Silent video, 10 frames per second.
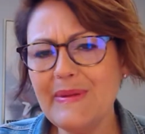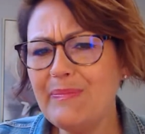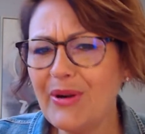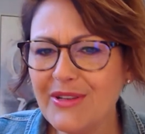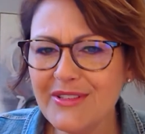But
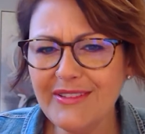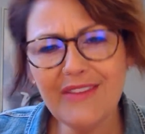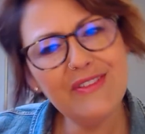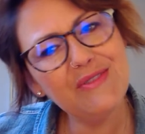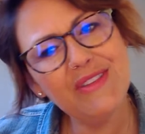personal
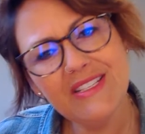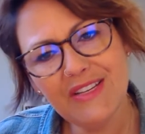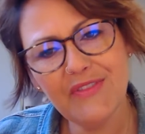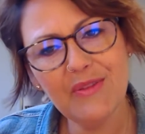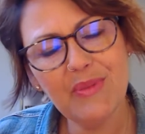life is really
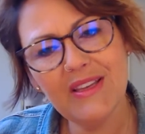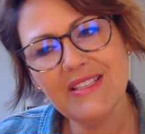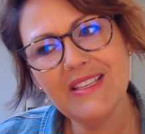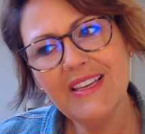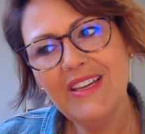different
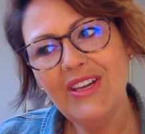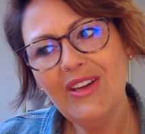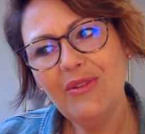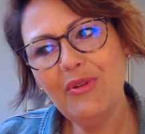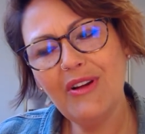because
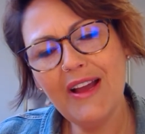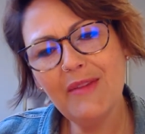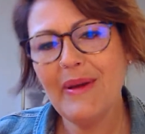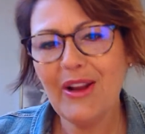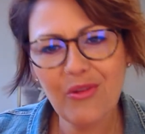we are
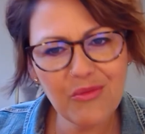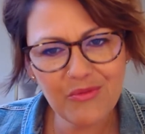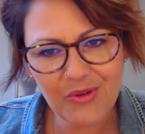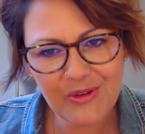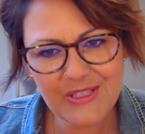guided by our
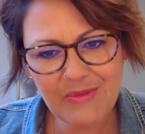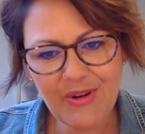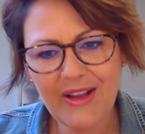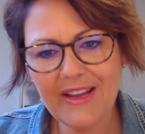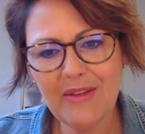own rules and
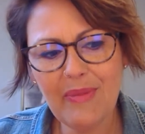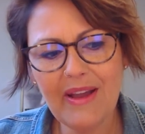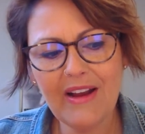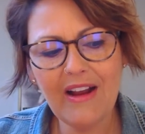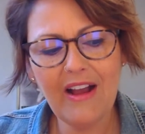we're guided
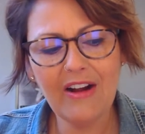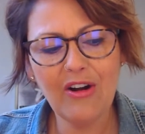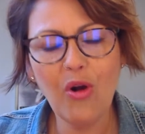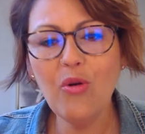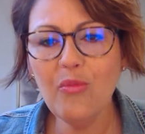by
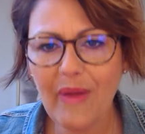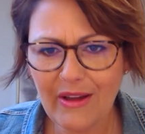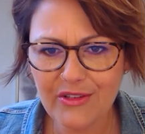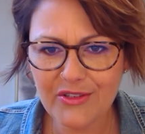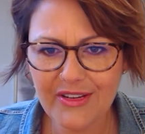our own
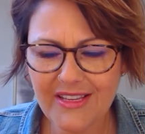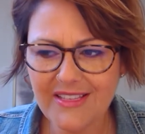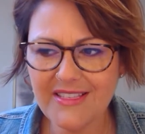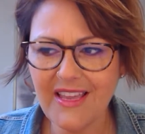boundaries